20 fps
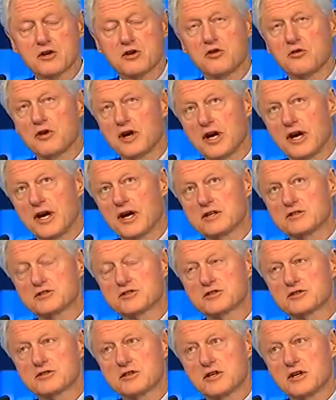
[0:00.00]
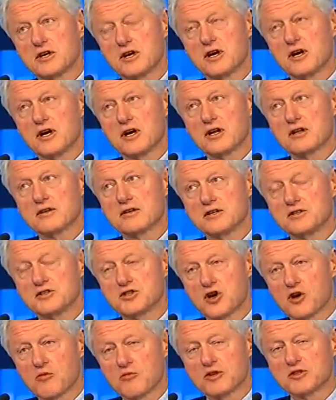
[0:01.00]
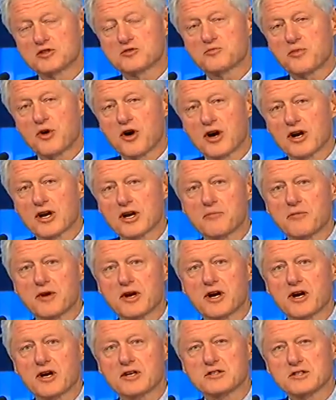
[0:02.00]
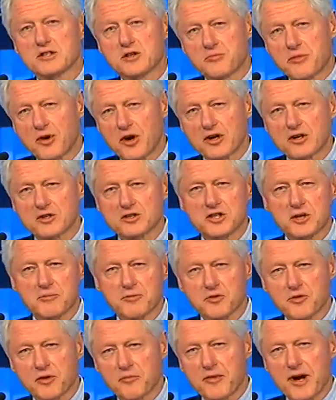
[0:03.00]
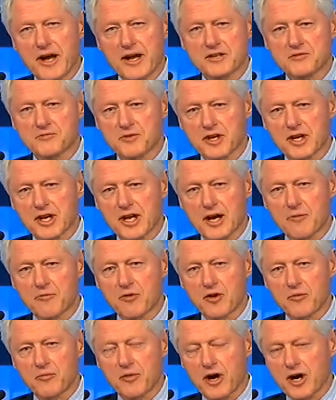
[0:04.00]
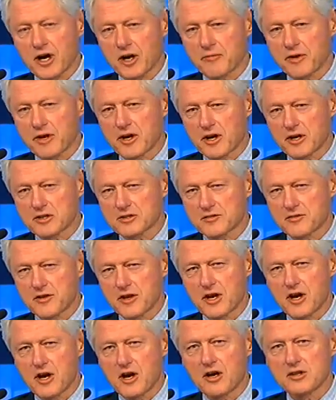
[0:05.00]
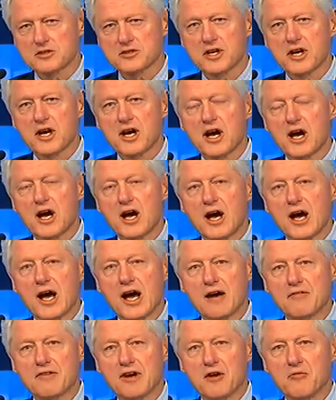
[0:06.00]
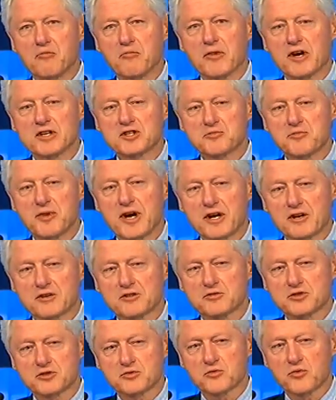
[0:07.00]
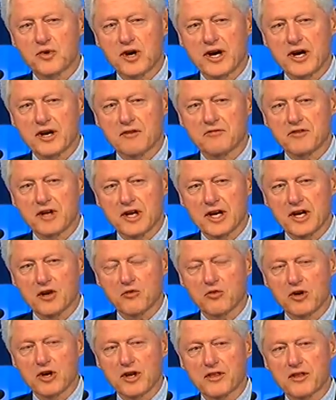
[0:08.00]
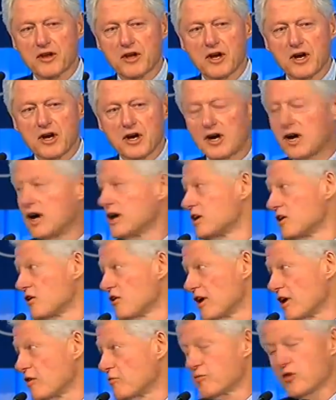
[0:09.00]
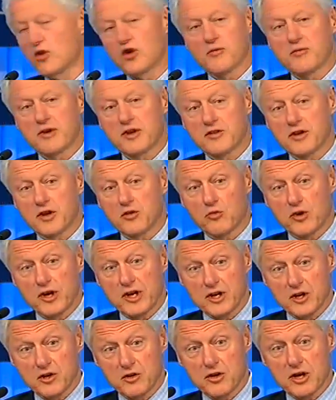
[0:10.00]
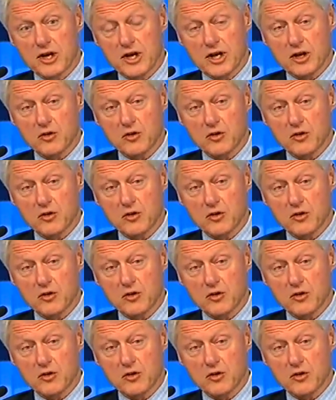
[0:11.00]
2 is the Germans, partly because of the partnership between management and labor and partly because of the laws, have a much better way of dealing with underemployment than we do.